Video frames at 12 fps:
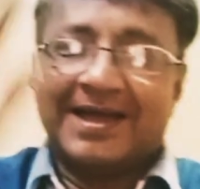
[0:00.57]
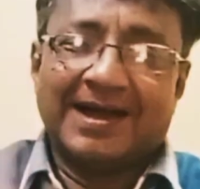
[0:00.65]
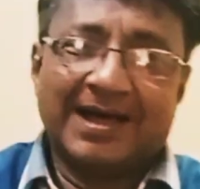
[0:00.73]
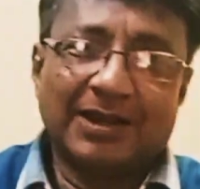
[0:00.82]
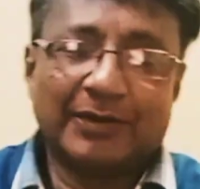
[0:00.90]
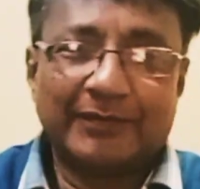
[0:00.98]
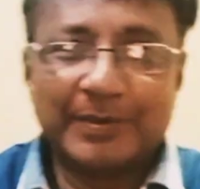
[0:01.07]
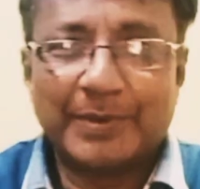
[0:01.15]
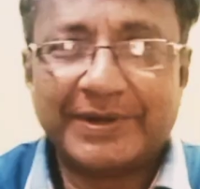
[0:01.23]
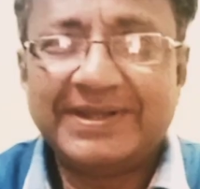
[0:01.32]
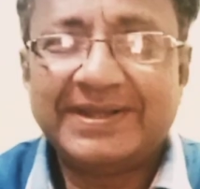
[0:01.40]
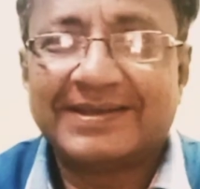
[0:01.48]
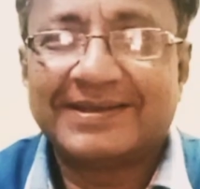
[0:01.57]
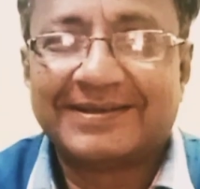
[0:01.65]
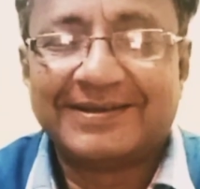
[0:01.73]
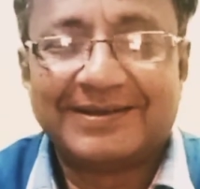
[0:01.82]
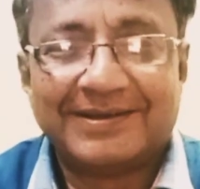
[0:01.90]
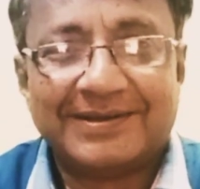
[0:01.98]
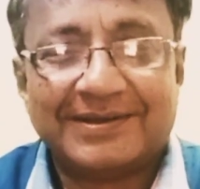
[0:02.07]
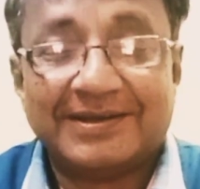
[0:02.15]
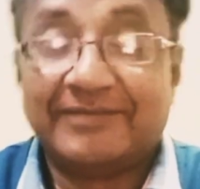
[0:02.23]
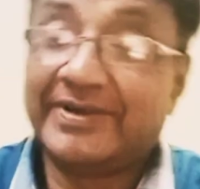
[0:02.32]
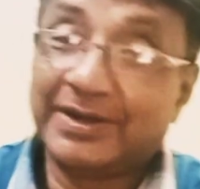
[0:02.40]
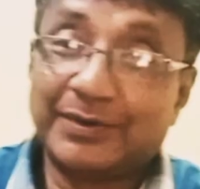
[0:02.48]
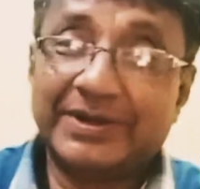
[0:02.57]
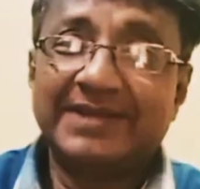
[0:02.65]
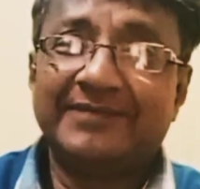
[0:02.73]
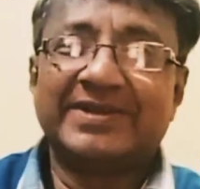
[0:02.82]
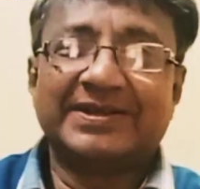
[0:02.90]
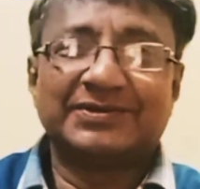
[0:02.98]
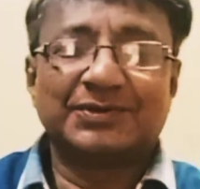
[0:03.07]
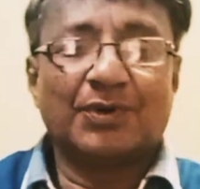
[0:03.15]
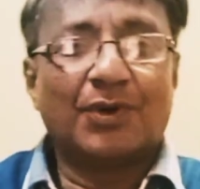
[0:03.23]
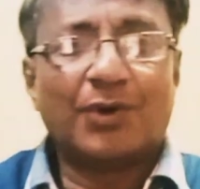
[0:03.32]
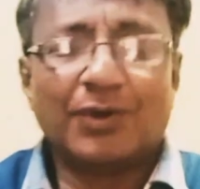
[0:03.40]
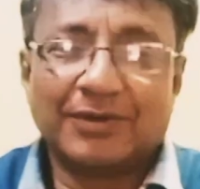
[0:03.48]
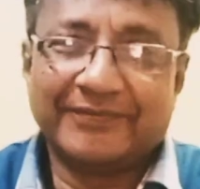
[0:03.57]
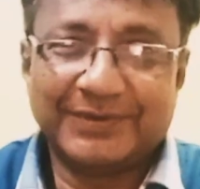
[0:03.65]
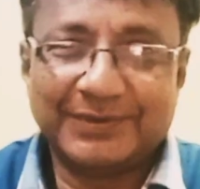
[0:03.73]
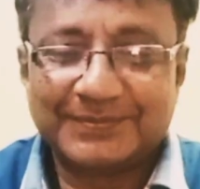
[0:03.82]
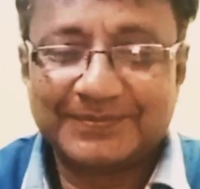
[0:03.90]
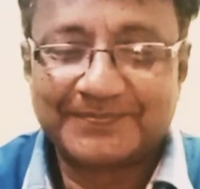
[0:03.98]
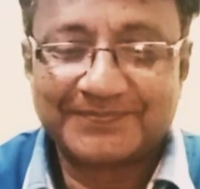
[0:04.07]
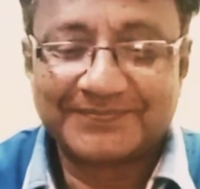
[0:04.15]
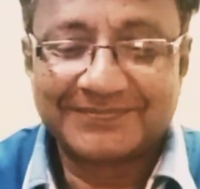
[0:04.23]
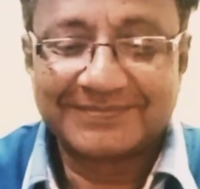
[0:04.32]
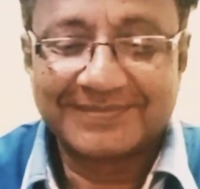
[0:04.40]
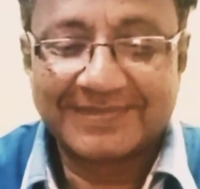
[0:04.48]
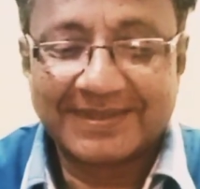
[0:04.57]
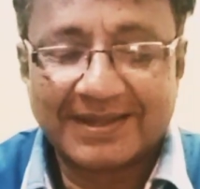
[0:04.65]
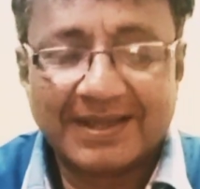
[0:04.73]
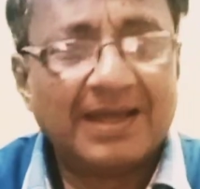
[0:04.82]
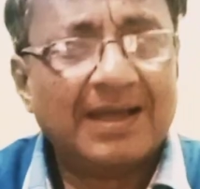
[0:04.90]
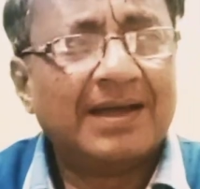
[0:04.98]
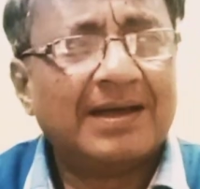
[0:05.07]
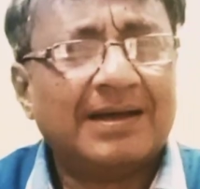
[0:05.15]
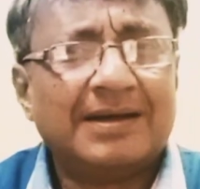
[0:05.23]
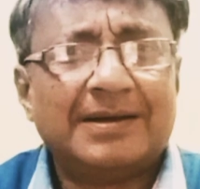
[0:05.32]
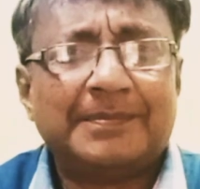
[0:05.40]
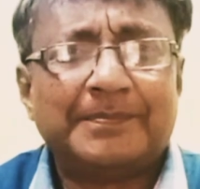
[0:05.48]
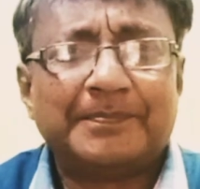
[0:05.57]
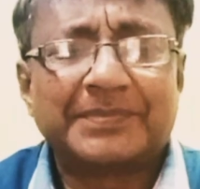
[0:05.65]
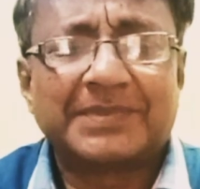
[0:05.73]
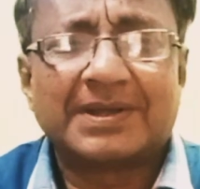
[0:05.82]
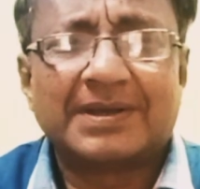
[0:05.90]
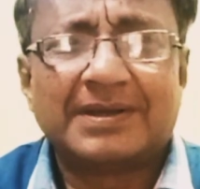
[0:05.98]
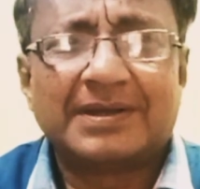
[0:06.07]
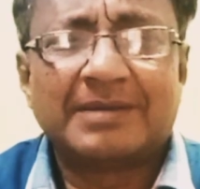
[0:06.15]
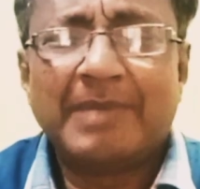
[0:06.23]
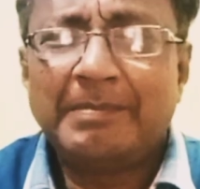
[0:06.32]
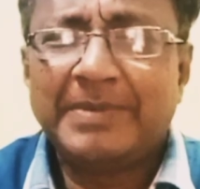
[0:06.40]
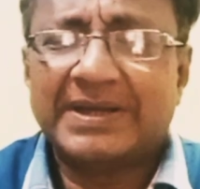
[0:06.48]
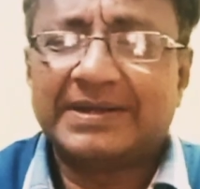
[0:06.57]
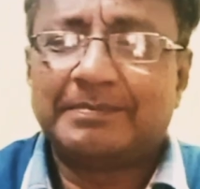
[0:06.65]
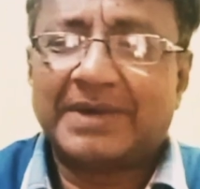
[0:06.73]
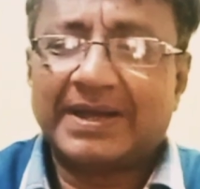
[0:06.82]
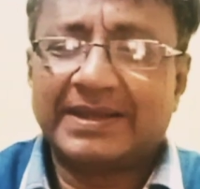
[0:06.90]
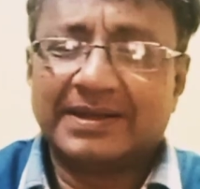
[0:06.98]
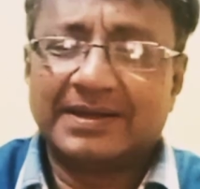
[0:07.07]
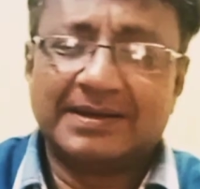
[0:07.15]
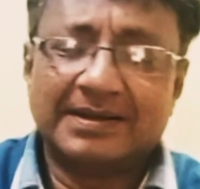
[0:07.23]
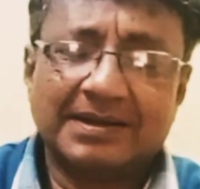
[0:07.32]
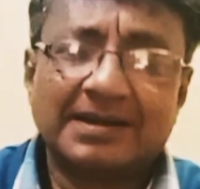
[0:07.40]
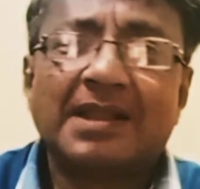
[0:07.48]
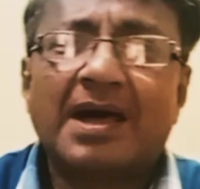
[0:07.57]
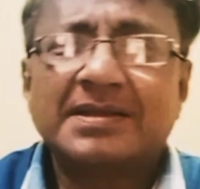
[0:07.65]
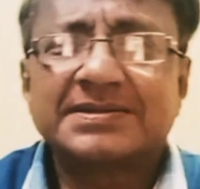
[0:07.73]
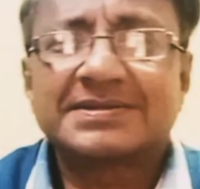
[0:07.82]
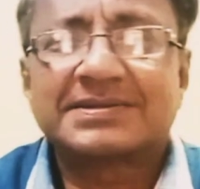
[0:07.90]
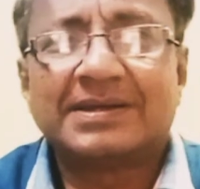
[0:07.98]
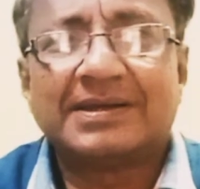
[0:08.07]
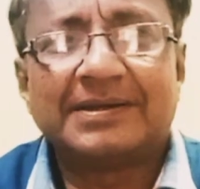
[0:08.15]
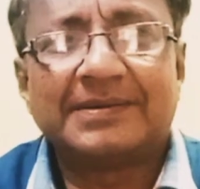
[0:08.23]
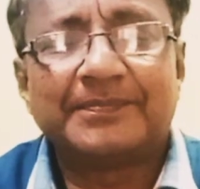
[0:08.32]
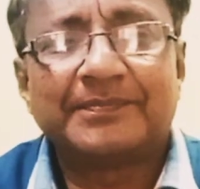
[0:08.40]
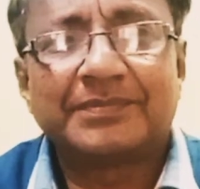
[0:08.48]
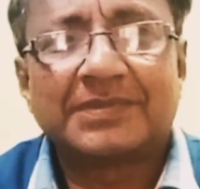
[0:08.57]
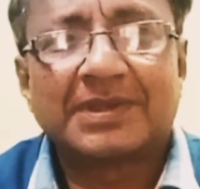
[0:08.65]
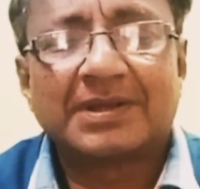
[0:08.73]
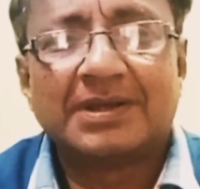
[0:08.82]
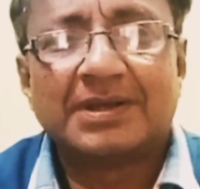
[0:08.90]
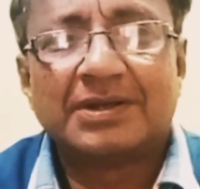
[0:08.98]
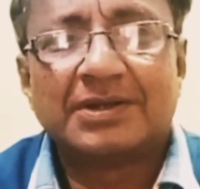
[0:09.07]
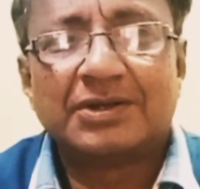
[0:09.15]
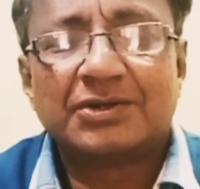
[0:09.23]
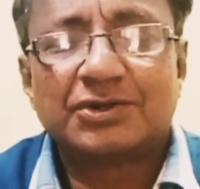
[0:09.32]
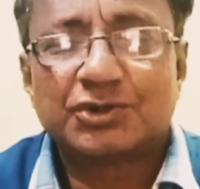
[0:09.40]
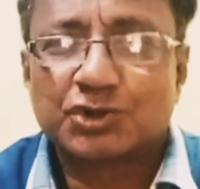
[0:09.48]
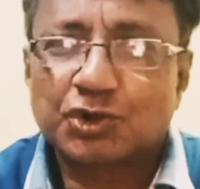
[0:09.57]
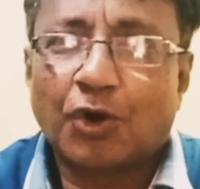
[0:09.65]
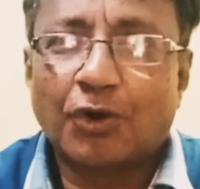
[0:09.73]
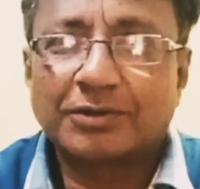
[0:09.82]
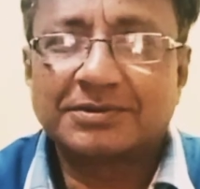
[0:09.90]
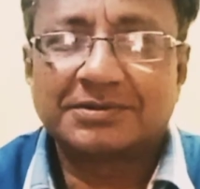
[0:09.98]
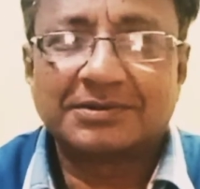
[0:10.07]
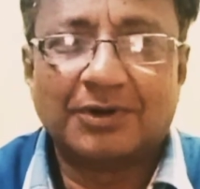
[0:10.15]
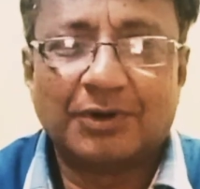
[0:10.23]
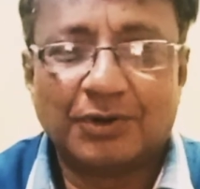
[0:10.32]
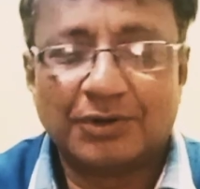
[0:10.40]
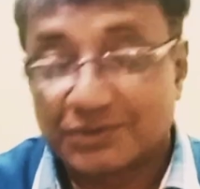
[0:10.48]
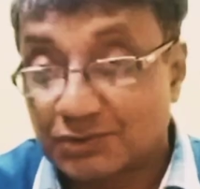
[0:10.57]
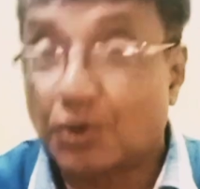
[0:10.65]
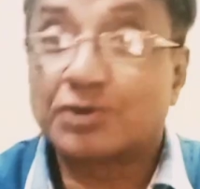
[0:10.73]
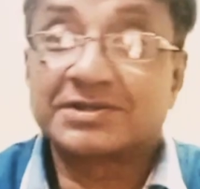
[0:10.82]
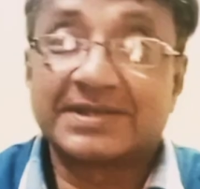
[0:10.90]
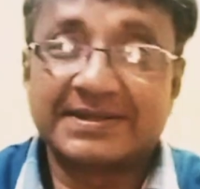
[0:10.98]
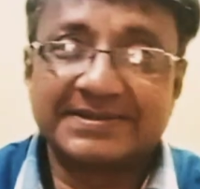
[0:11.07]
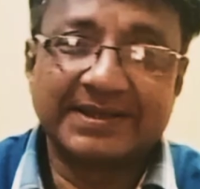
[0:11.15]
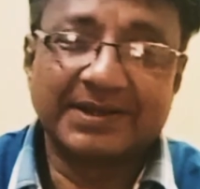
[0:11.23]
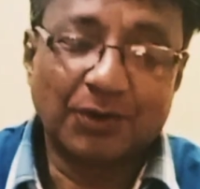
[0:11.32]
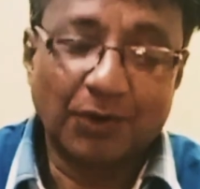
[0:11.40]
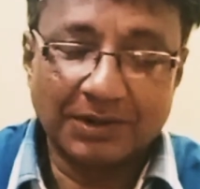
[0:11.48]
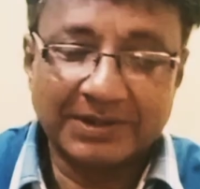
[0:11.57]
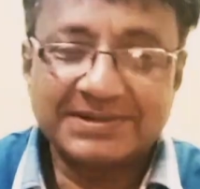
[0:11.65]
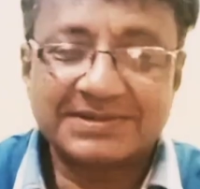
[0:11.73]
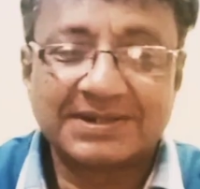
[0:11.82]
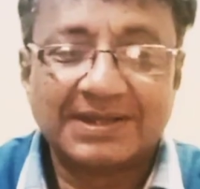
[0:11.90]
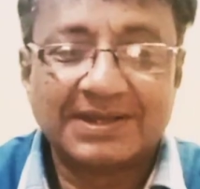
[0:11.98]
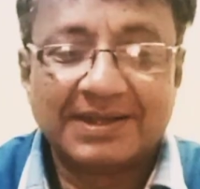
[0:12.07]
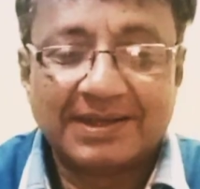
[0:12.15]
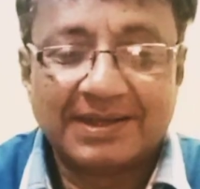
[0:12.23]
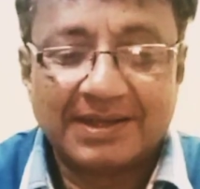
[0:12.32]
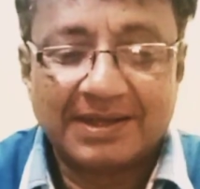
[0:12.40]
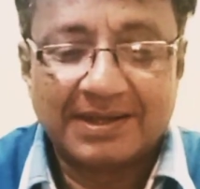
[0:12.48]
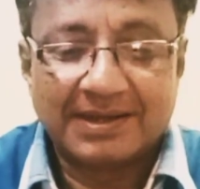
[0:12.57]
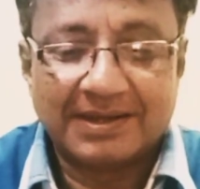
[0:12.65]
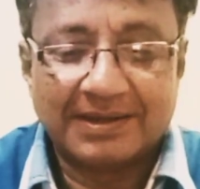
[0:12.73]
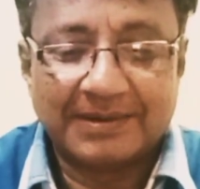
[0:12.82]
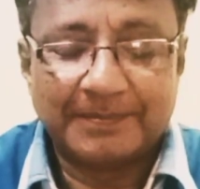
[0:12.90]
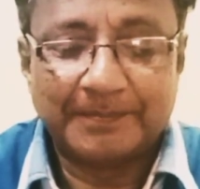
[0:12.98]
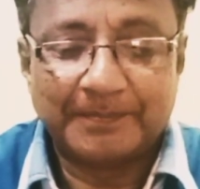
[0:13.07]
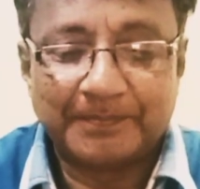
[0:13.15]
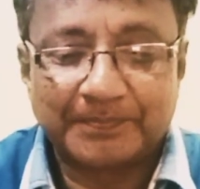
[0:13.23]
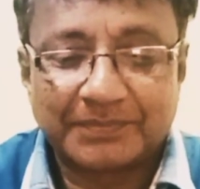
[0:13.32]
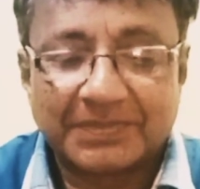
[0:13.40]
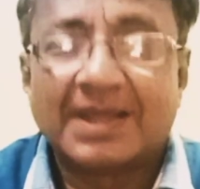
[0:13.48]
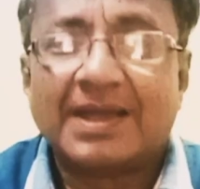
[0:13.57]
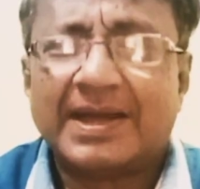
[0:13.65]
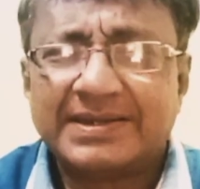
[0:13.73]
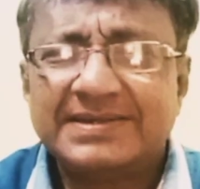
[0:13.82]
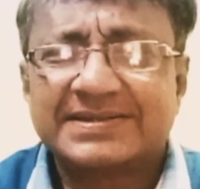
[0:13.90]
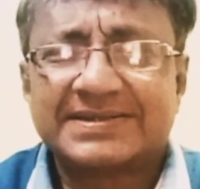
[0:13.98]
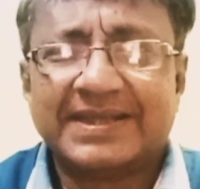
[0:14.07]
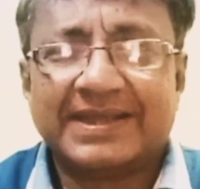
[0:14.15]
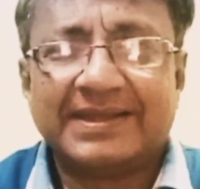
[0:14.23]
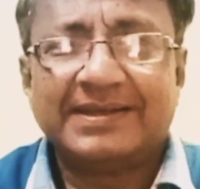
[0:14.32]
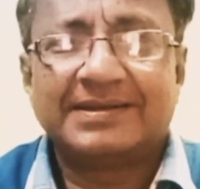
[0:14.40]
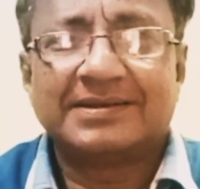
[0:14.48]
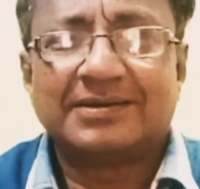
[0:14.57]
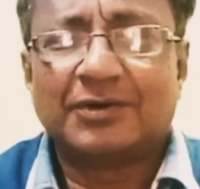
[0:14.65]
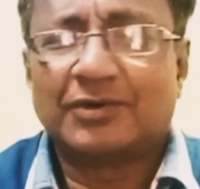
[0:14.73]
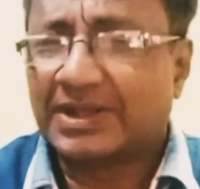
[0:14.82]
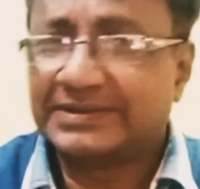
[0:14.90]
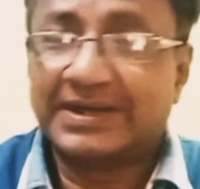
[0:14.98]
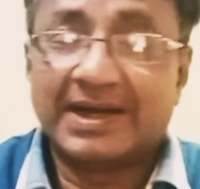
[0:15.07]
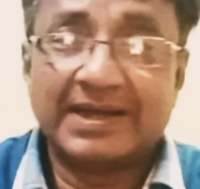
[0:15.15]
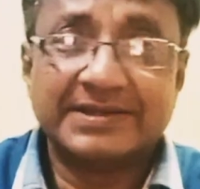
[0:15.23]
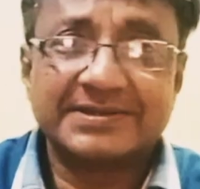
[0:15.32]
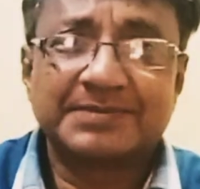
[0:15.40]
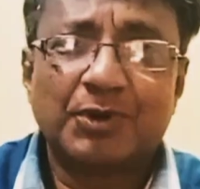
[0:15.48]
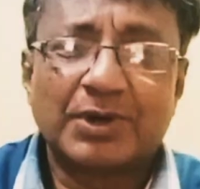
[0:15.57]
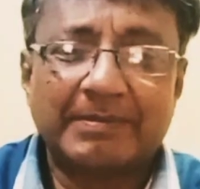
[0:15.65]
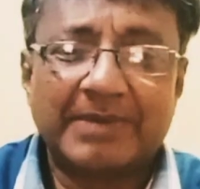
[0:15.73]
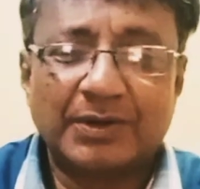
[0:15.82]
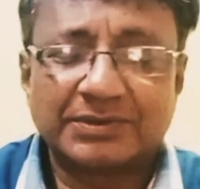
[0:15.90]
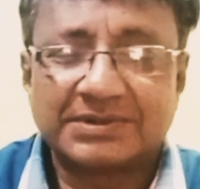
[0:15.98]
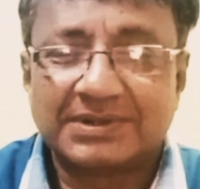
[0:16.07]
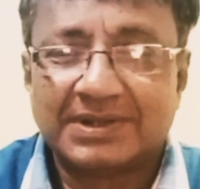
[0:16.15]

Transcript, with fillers: Hello, everybody. A very good evening to all of you. Um, remember, in my uh, last uh, short, or shorts as they call it, um, I did say, or rather, I spoke about